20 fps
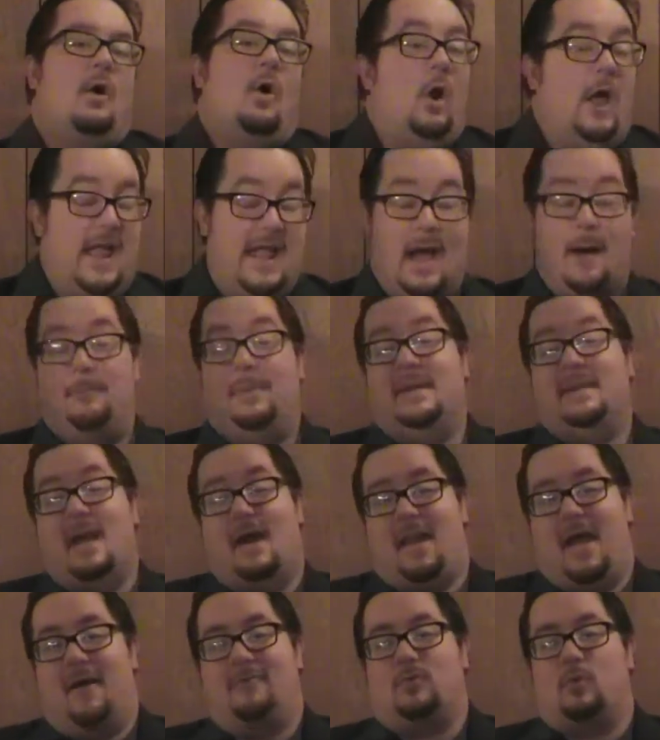He got beat
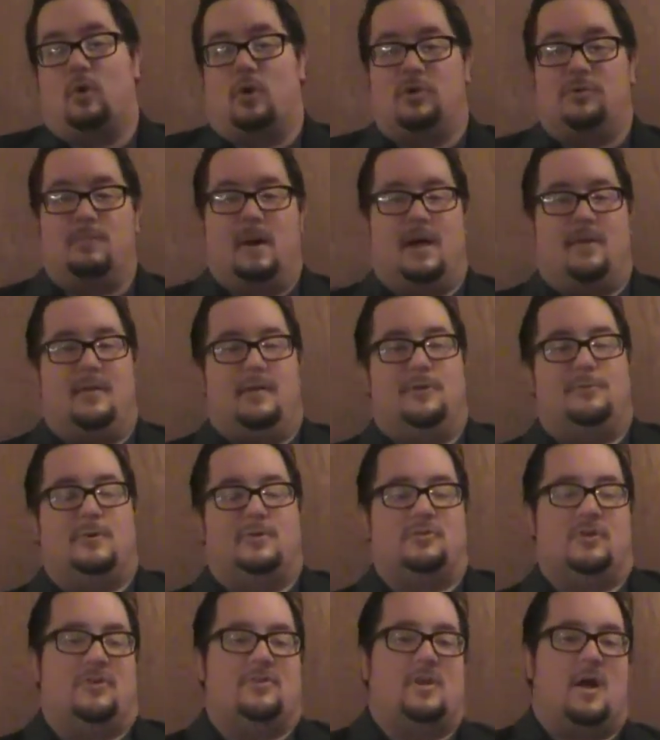down afterwards by the
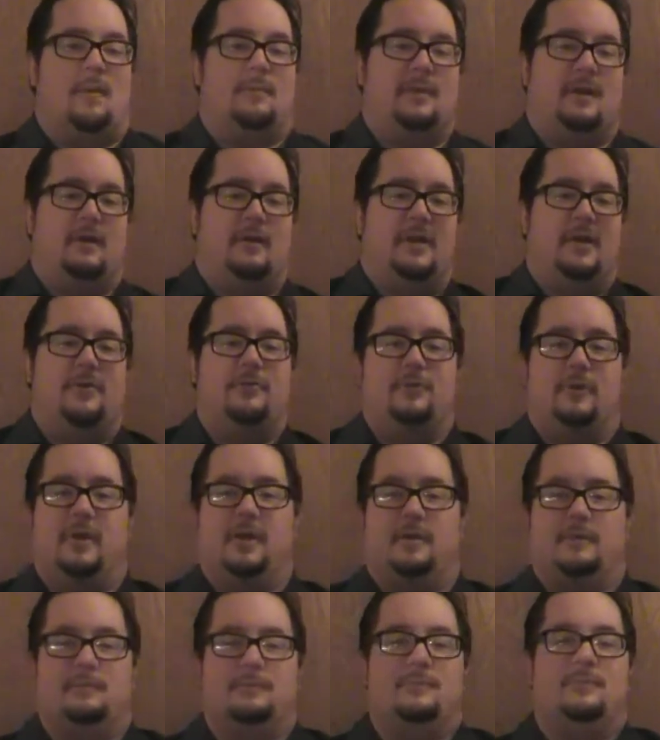special guest commentator
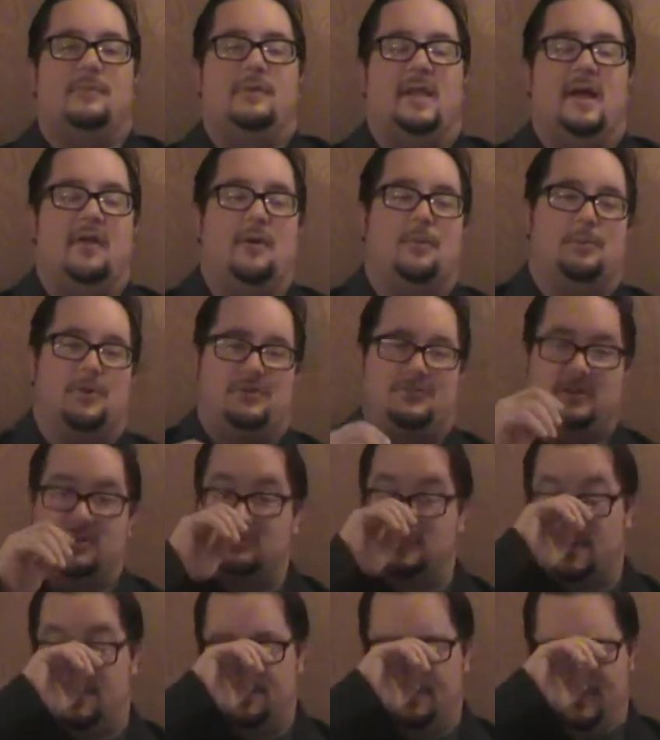Hendry and the other Prestige
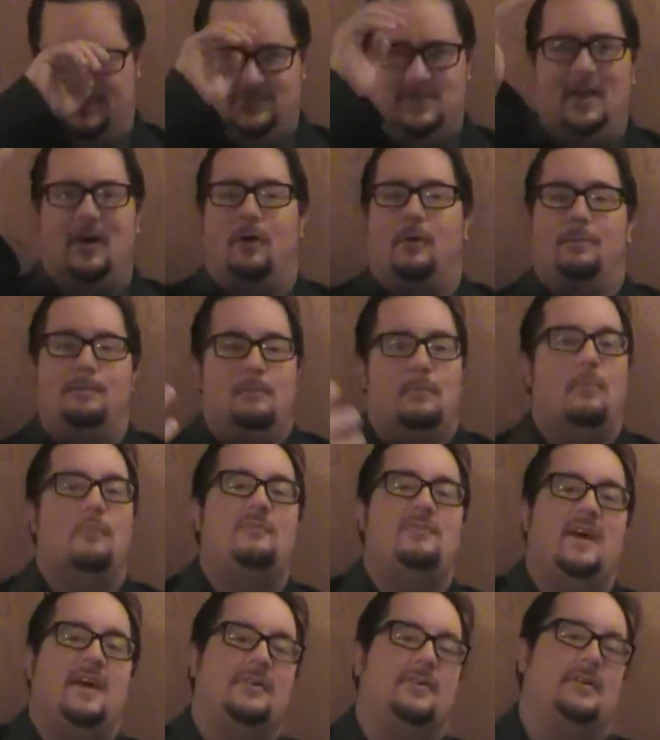member, but still
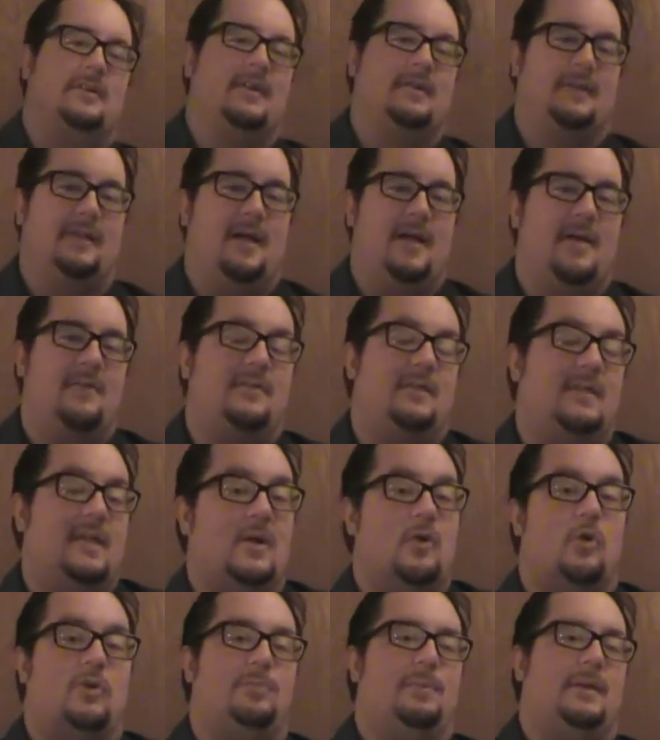victory nonetheless. And then
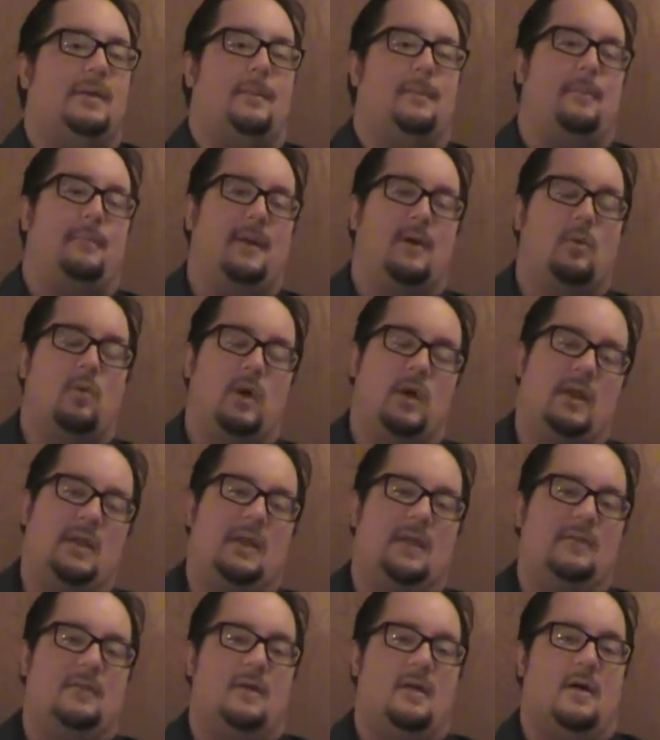of course picked up a big win
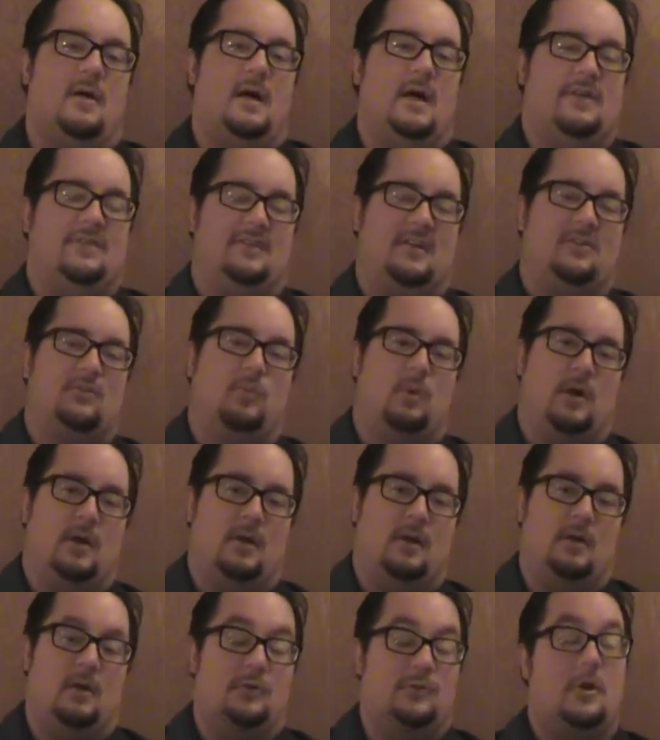in the
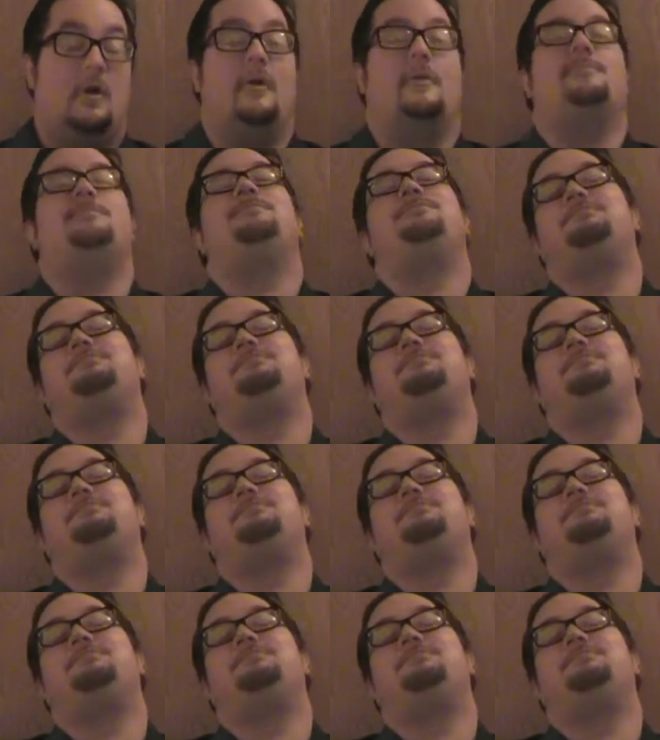six-way, or sorry,